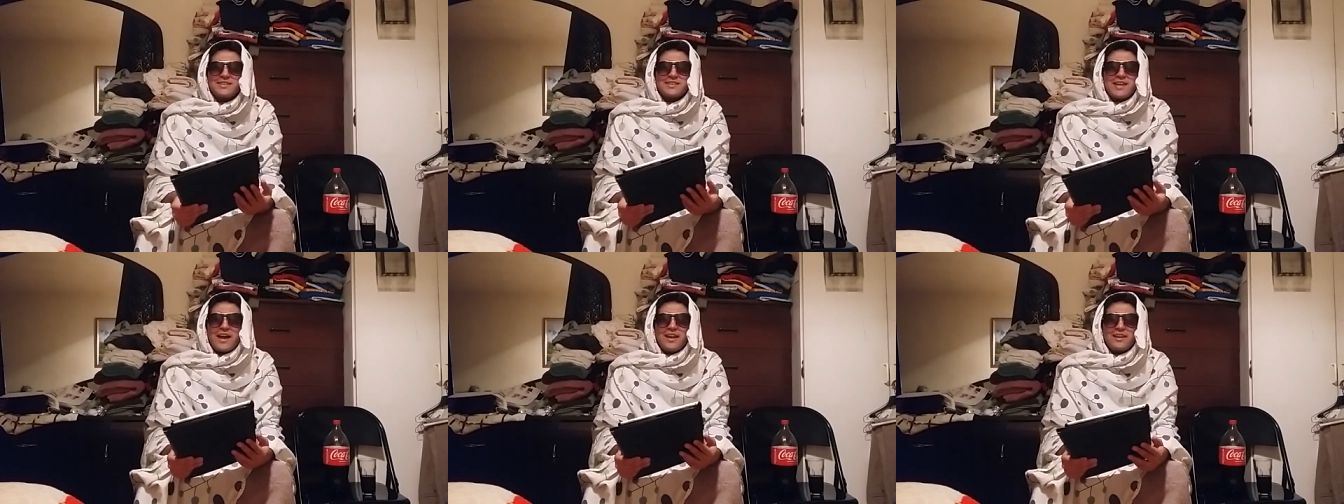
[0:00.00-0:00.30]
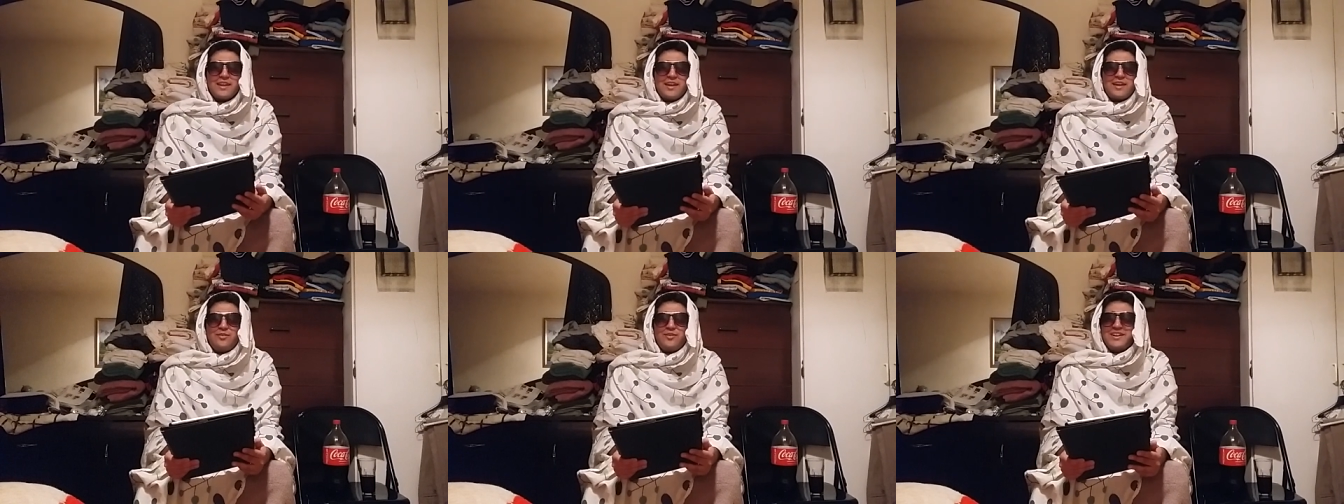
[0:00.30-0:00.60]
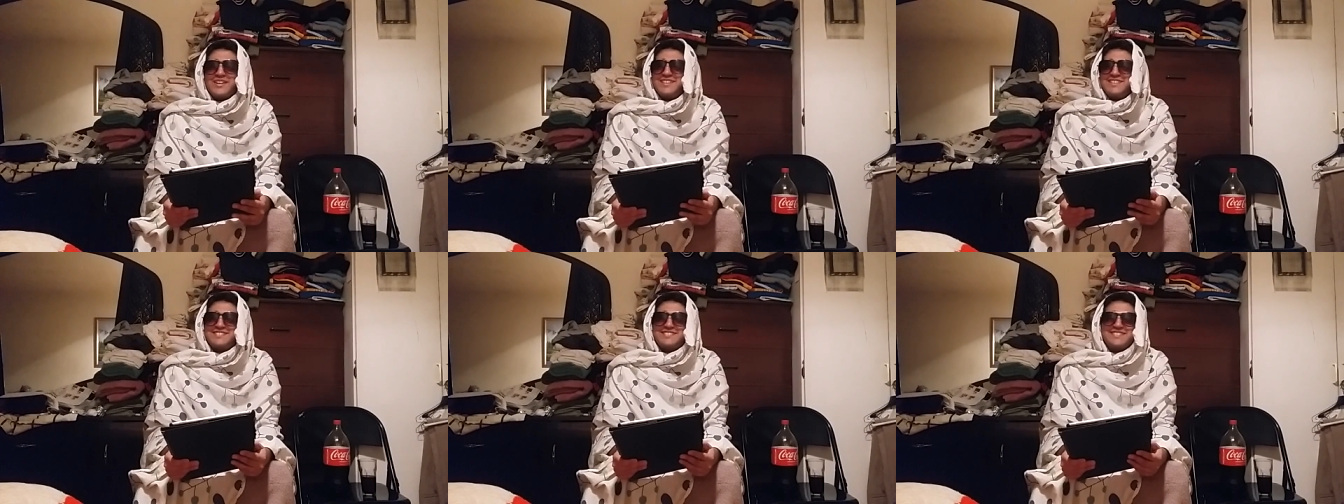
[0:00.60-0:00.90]
It's kind of like,
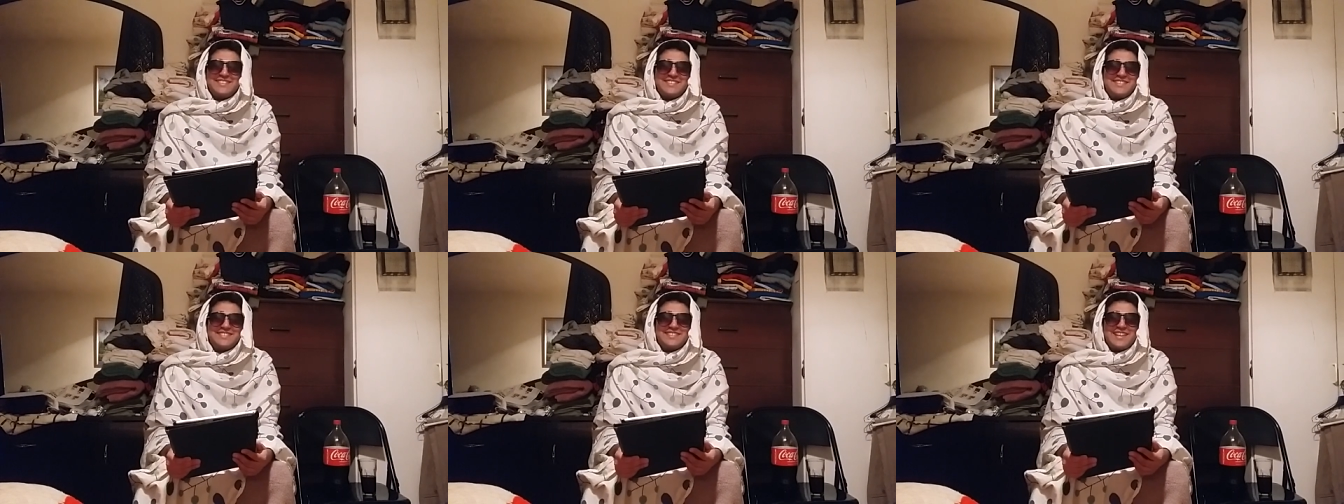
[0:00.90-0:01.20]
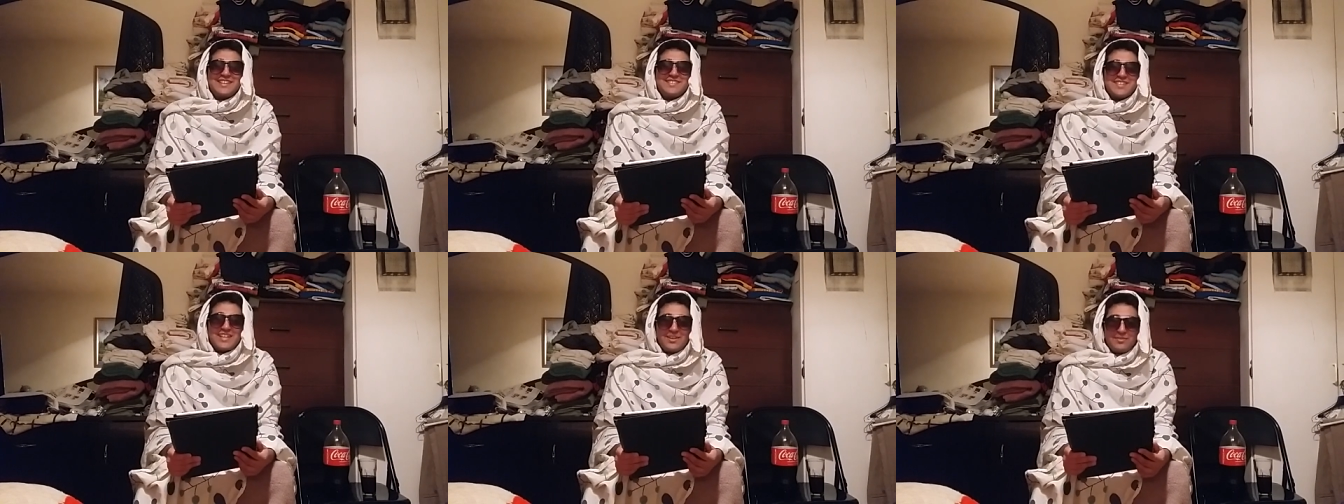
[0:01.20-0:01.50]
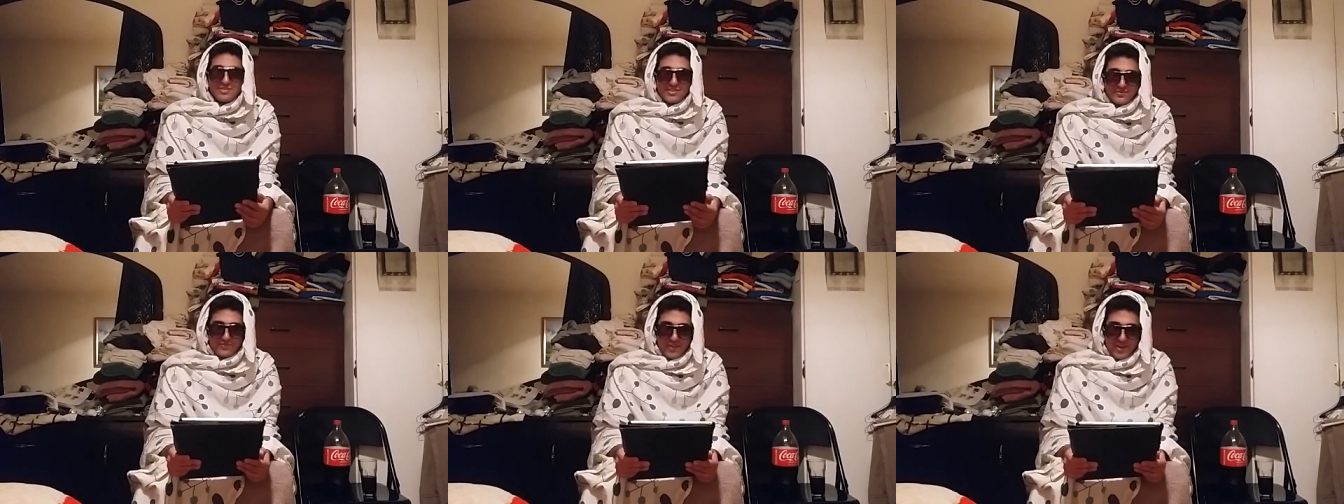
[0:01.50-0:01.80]
what? It
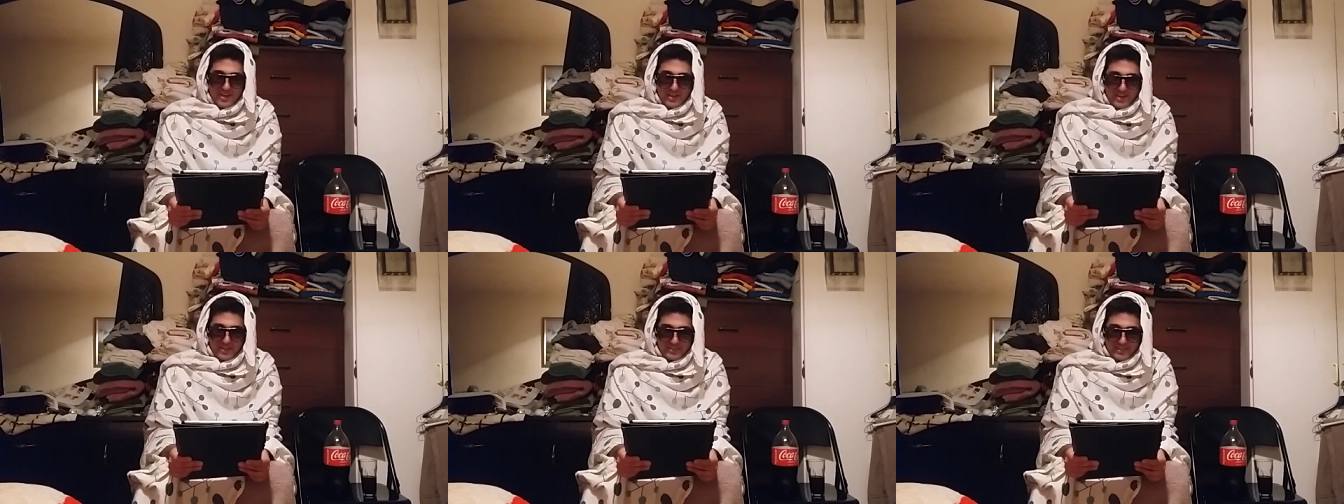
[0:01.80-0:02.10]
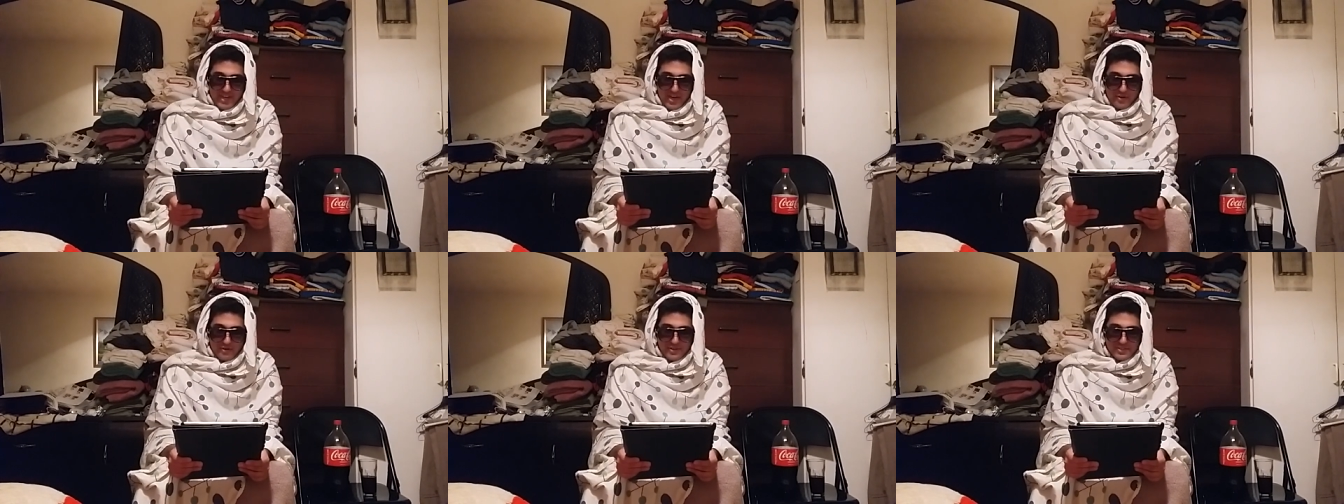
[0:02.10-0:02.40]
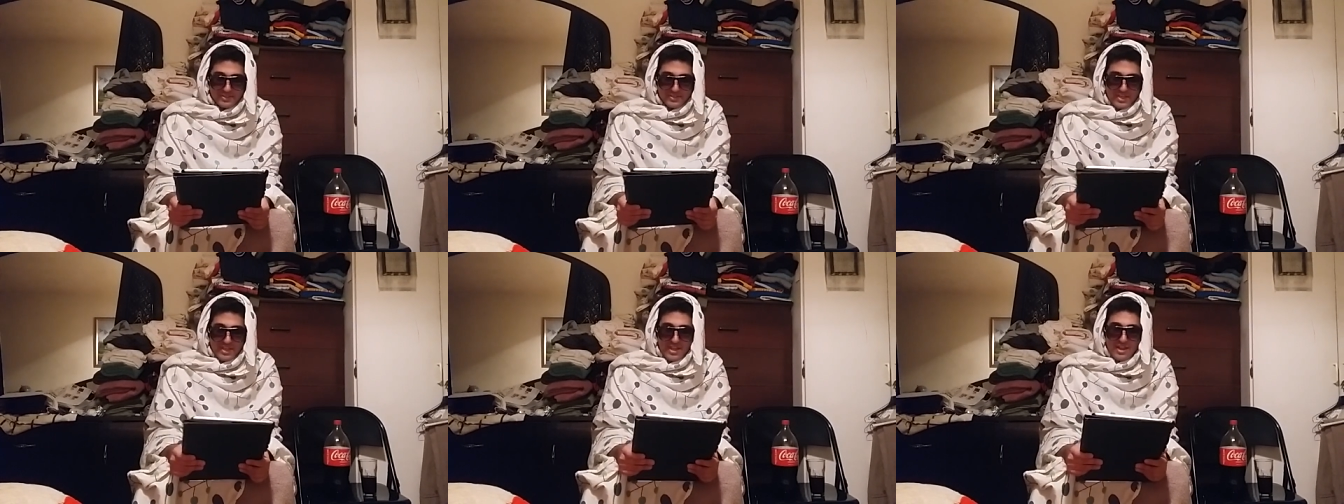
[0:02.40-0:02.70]
was fucking
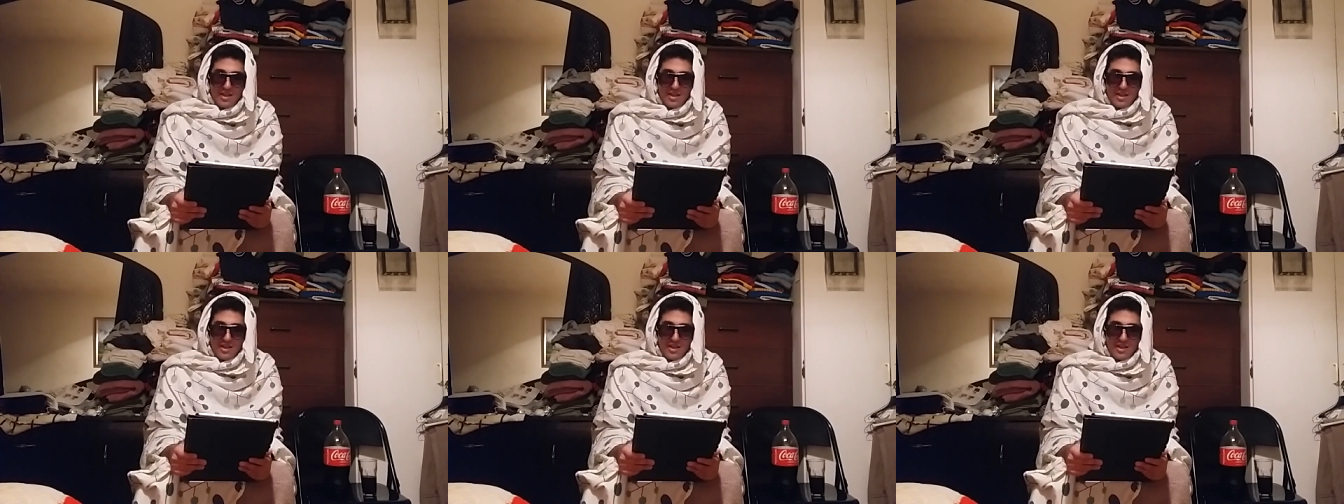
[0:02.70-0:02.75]
hilarious.